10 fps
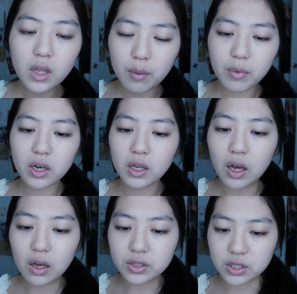I'm gonna
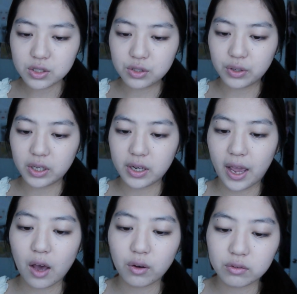just do it
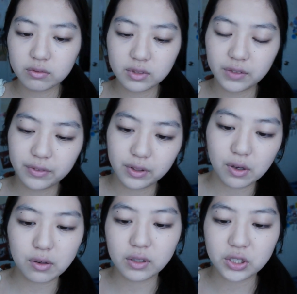now, even
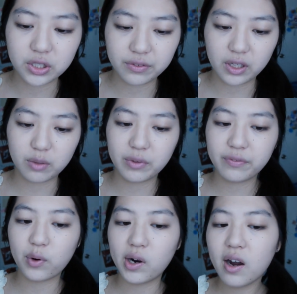though I should have done it
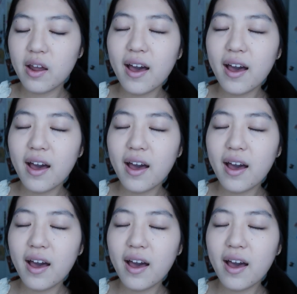before.